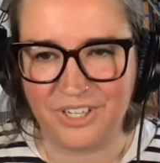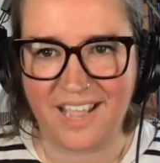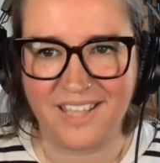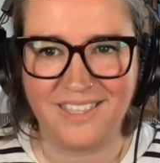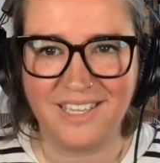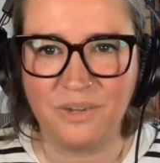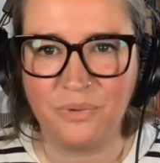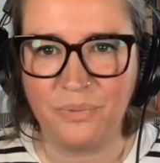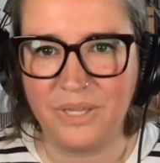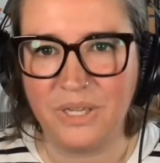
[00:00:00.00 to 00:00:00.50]
I
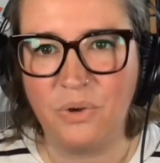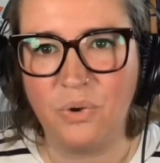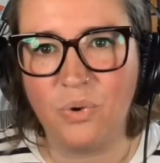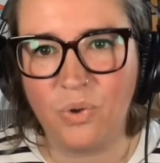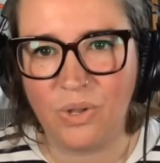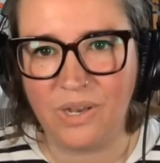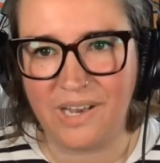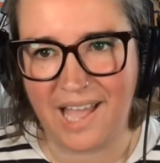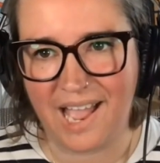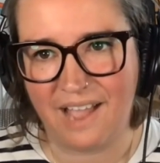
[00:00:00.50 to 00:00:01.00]
think we
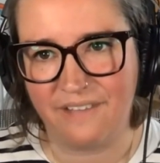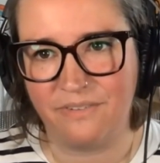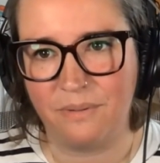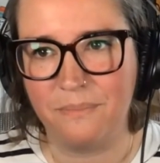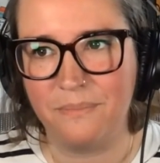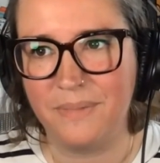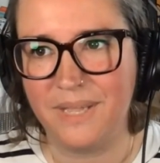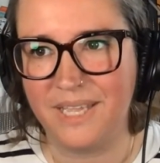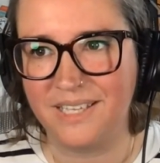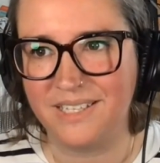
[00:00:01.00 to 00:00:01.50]
all have a
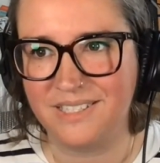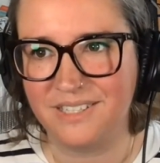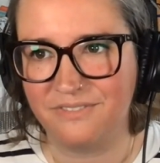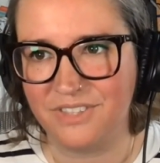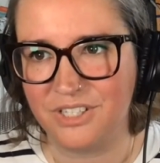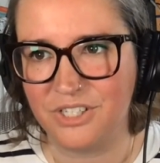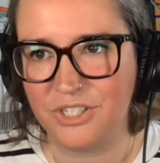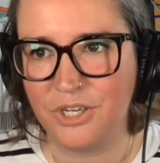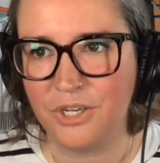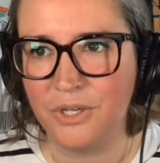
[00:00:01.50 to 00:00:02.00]
mix of
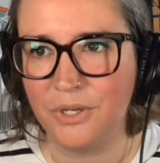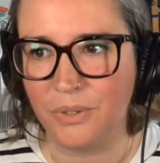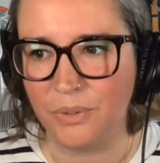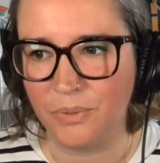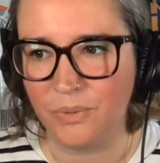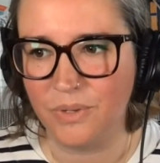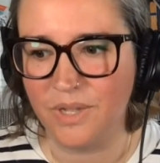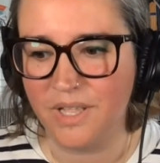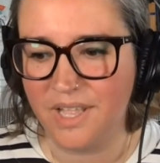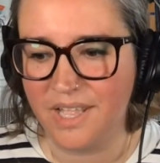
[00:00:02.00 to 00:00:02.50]
the
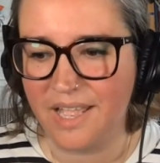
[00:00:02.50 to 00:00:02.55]
two,